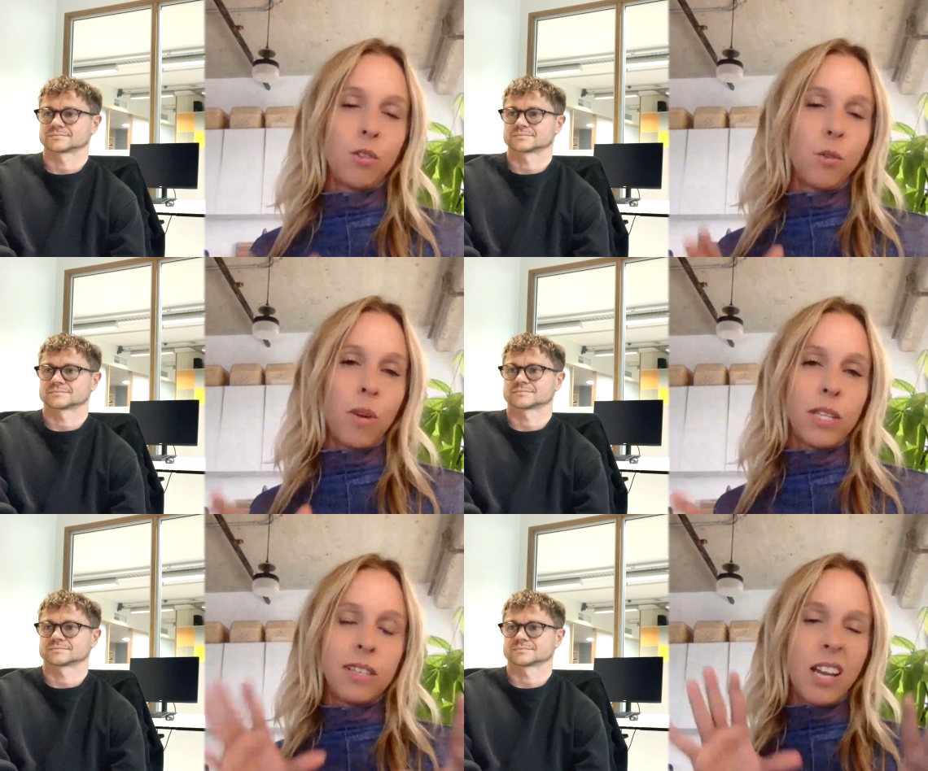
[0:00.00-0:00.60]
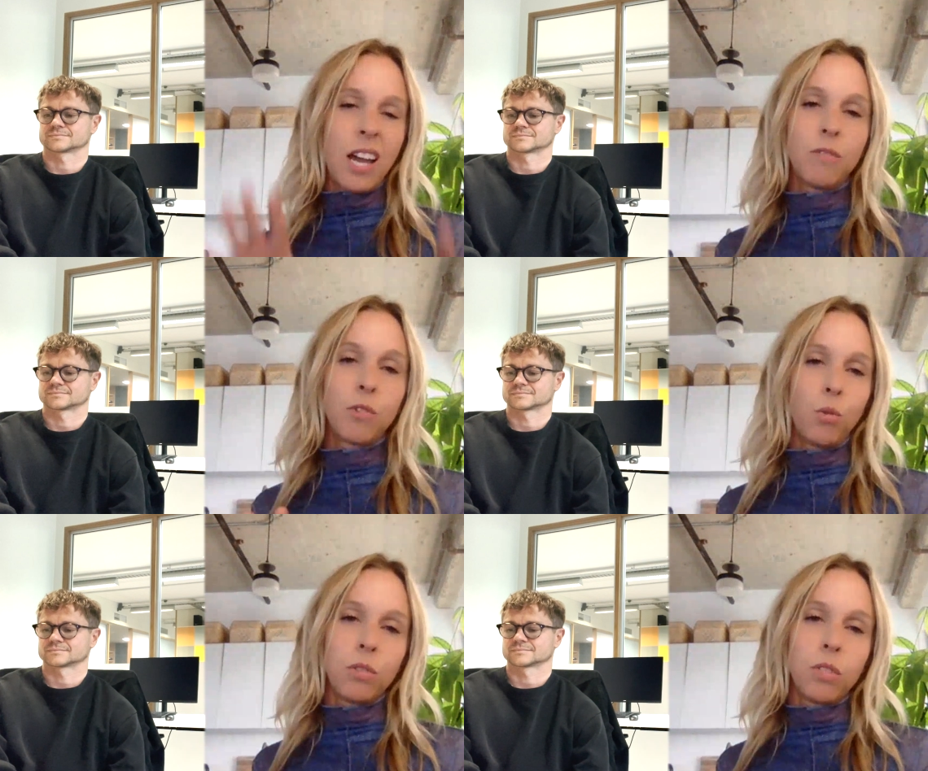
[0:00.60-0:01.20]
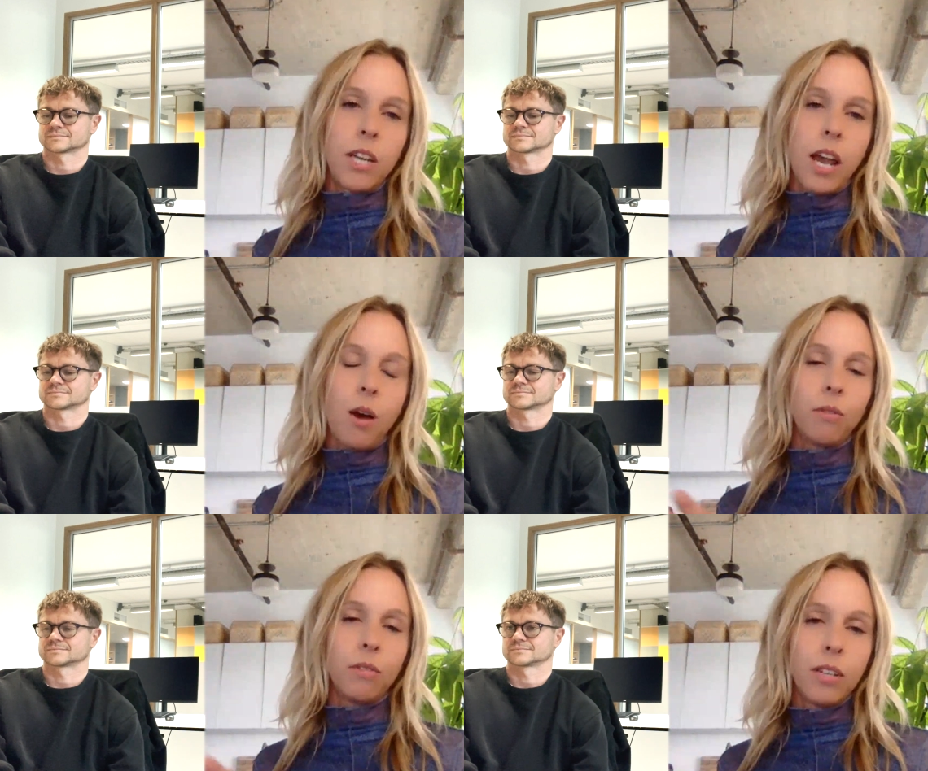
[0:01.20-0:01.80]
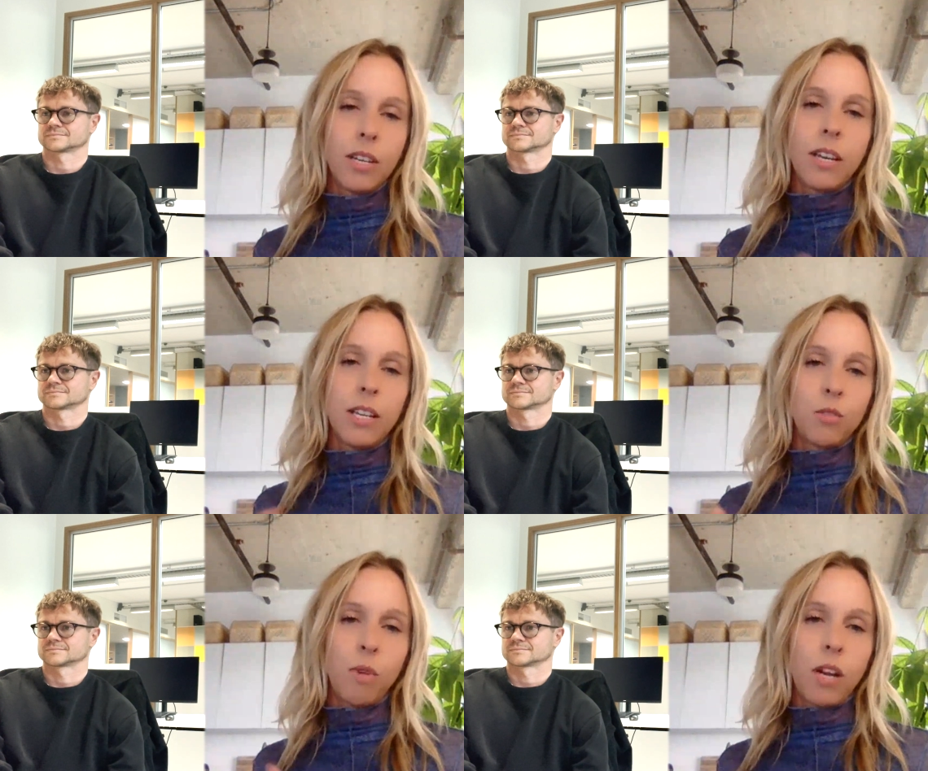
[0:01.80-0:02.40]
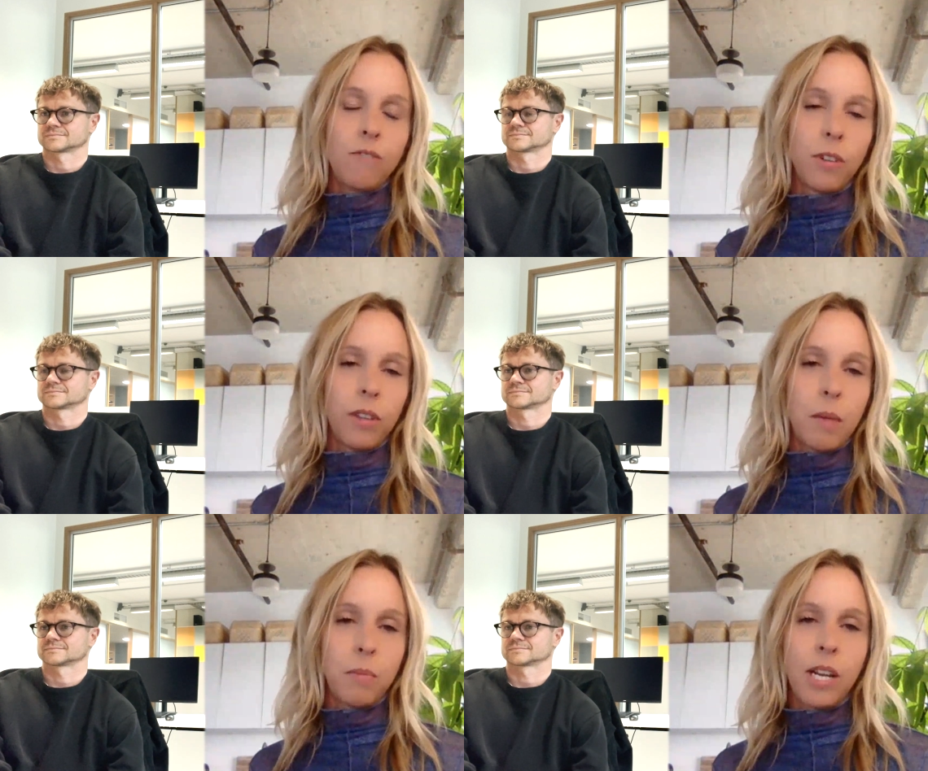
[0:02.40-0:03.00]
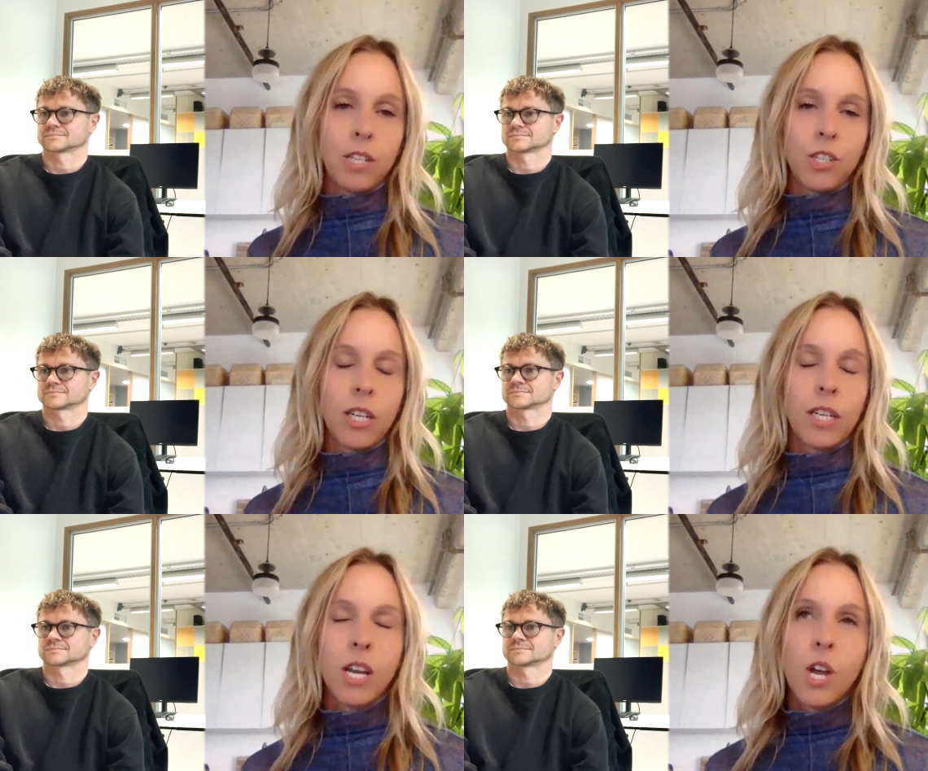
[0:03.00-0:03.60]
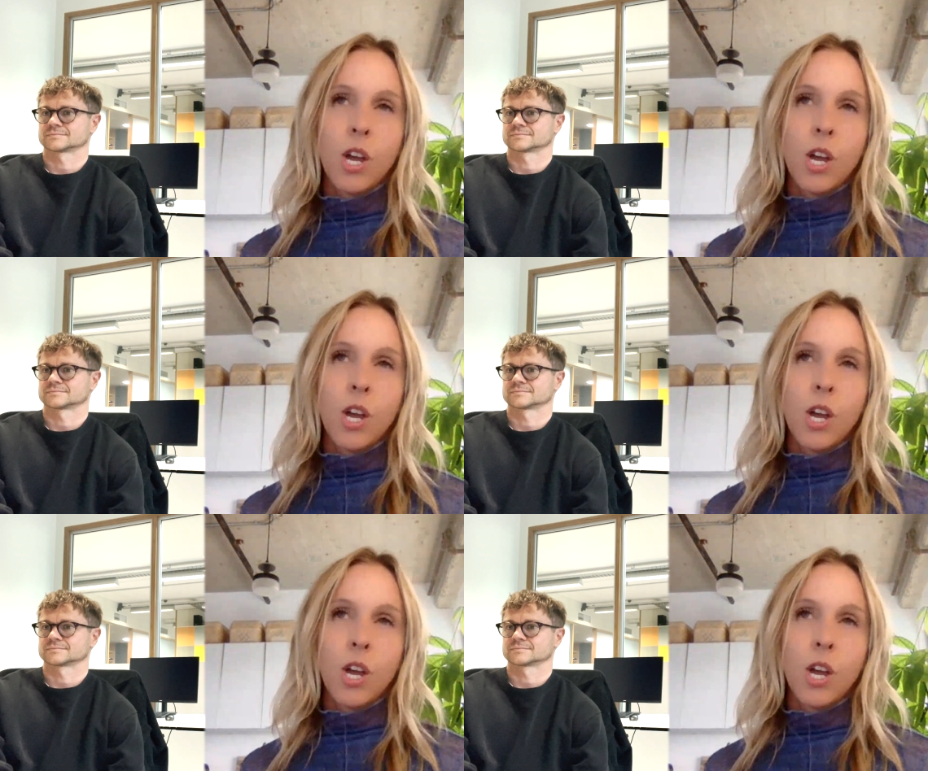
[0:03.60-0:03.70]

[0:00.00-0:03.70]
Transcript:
Speaker 1: So once it kind of cools down, it's ready for lamination.